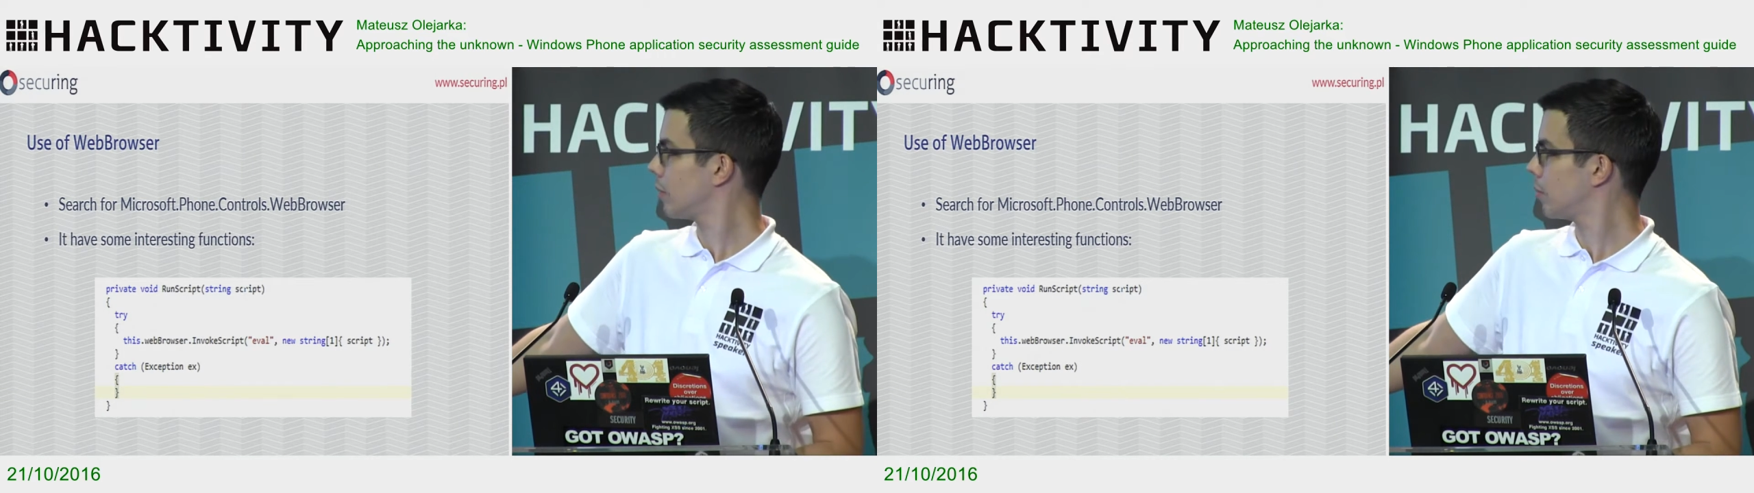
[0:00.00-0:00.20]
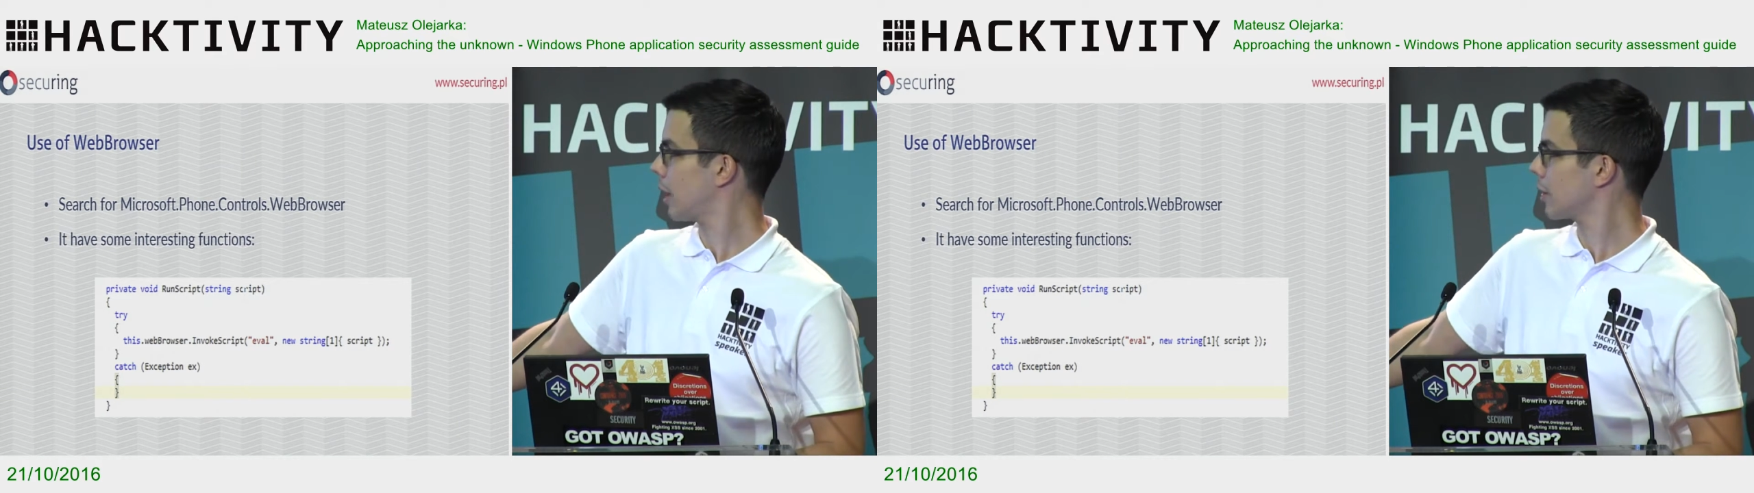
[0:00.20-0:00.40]

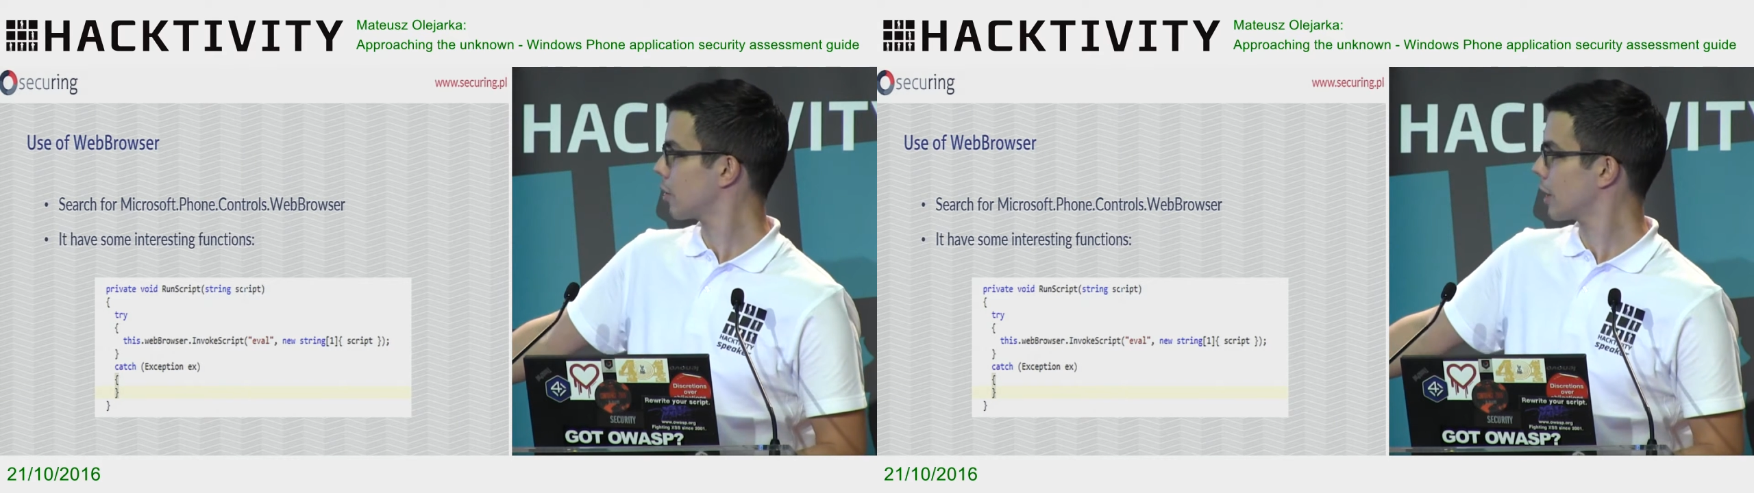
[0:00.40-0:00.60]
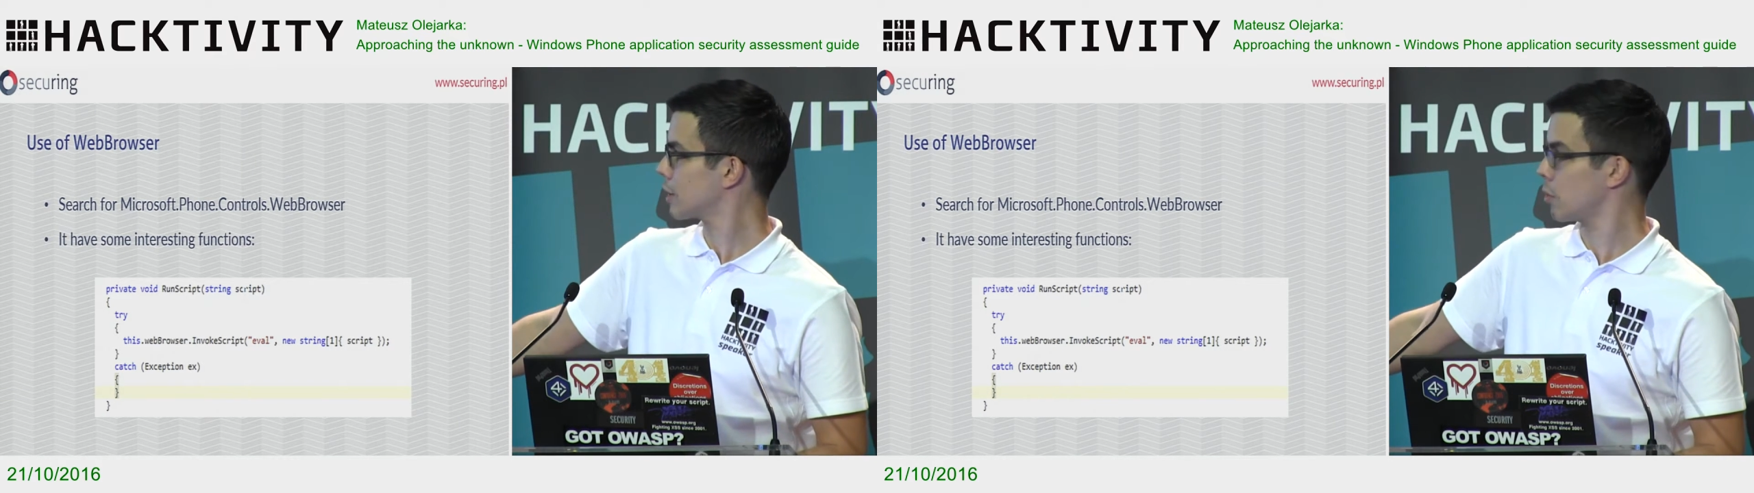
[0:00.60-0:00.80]
make
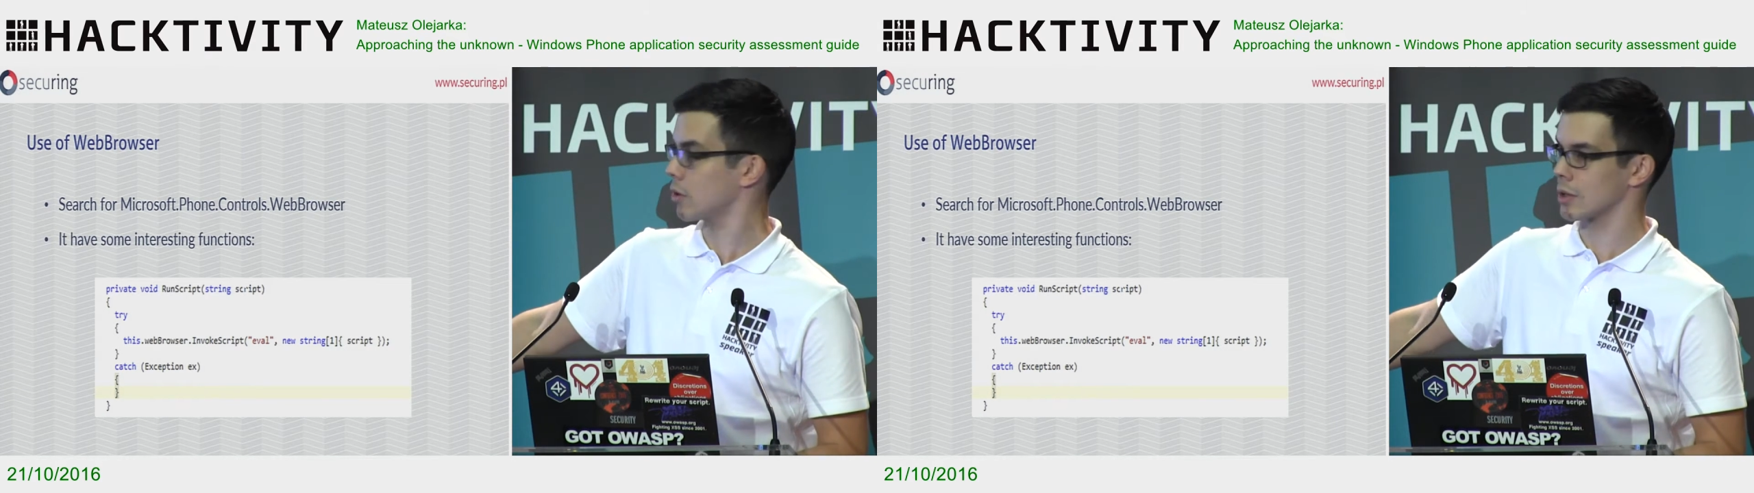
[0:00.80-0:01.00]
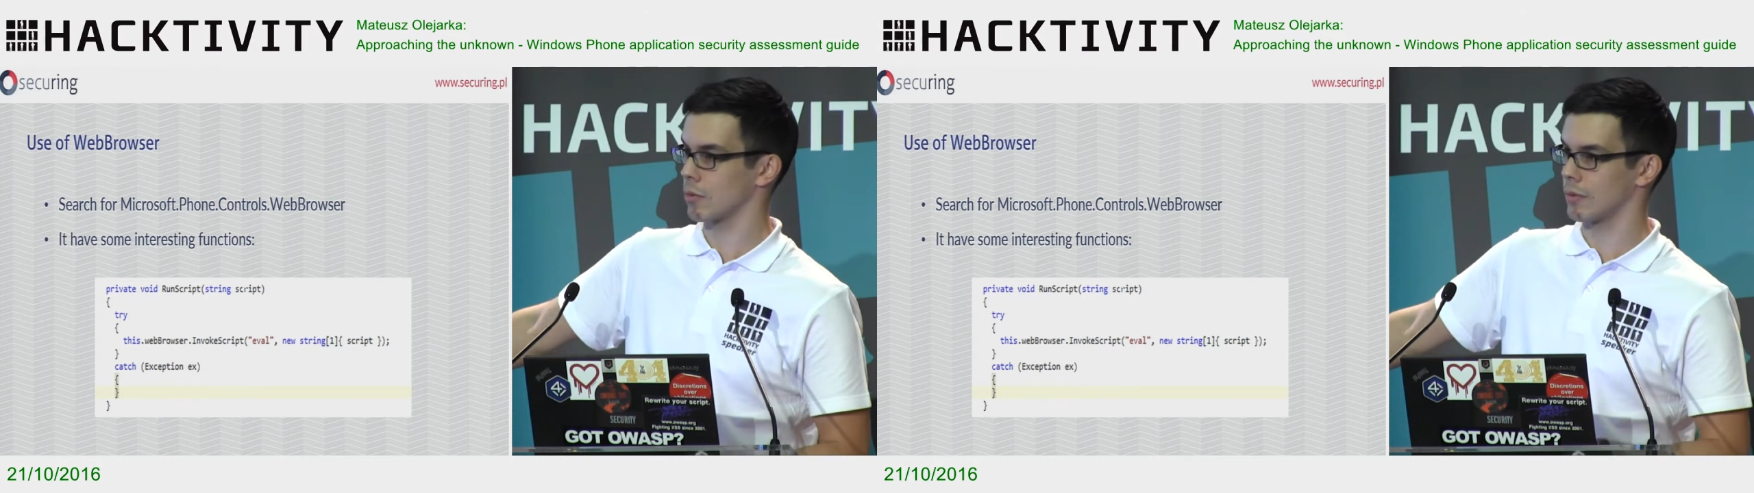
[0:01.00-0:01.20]
your
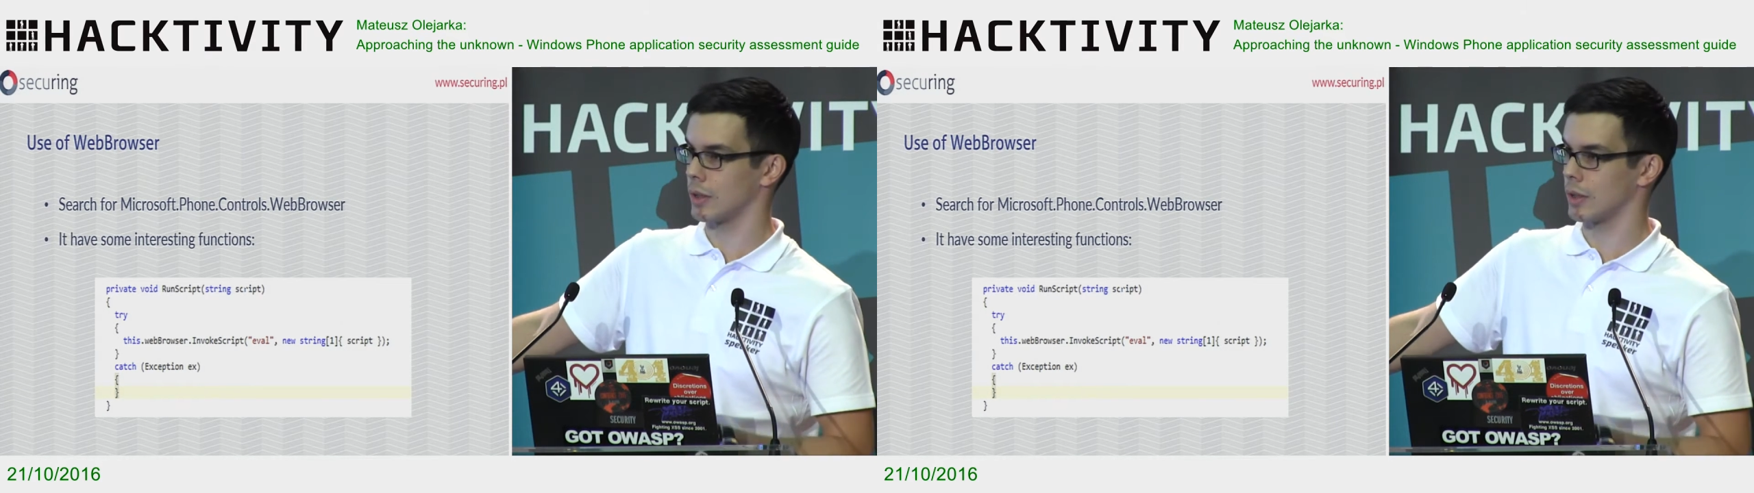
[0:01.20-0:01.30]
experience with